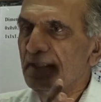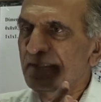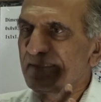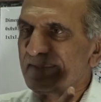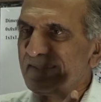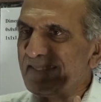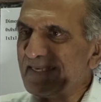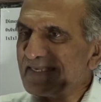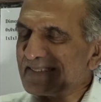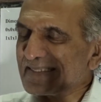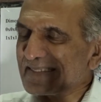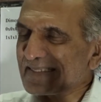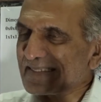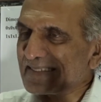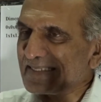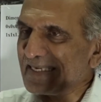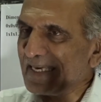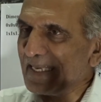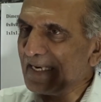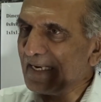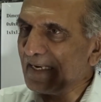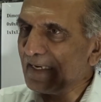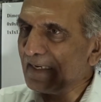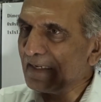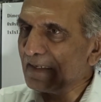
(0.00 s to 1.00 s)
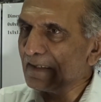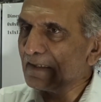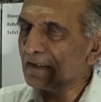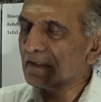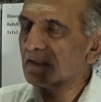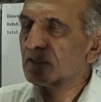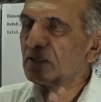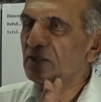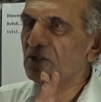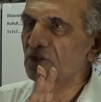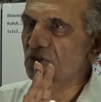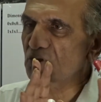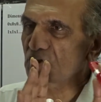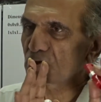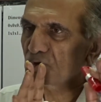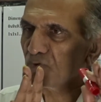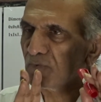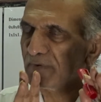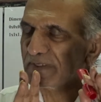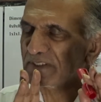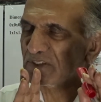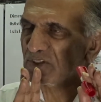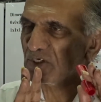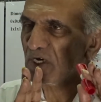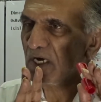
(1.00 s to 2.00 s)
This skin,
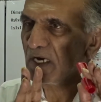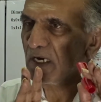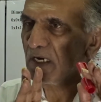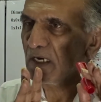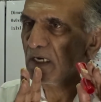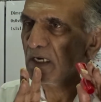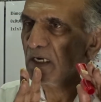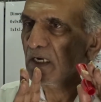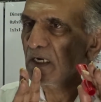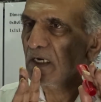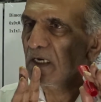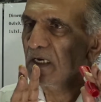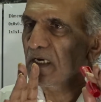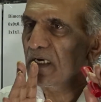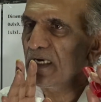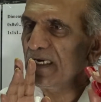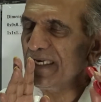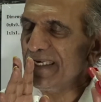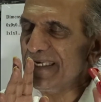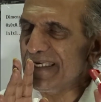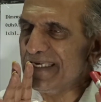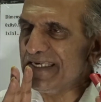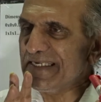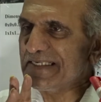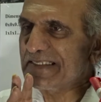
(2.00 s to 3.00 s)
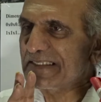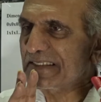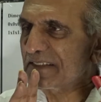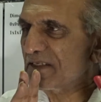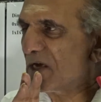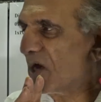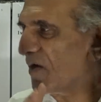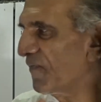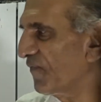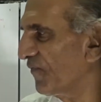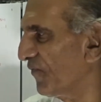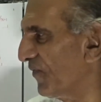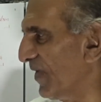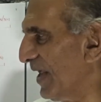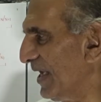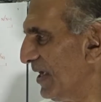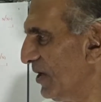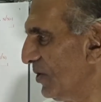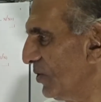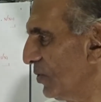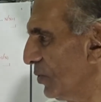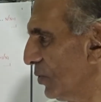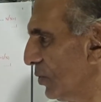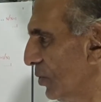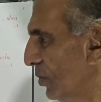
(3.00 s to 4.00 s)
tvacha, is of
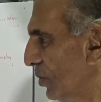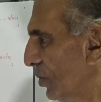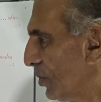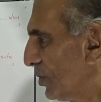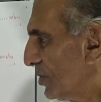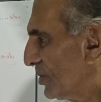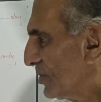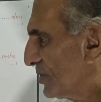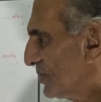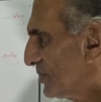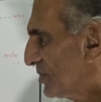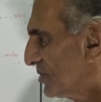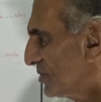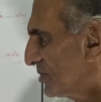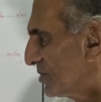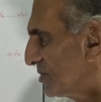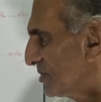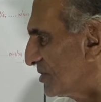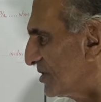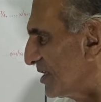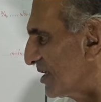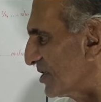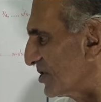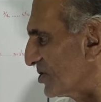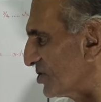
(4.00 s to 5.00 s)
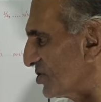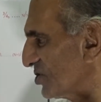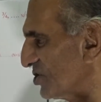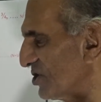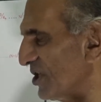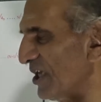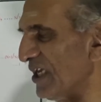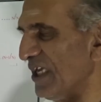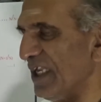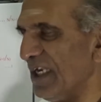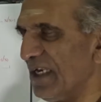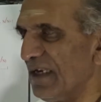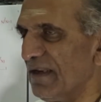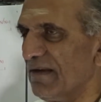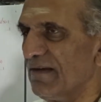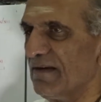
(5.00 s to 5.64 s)
value 16.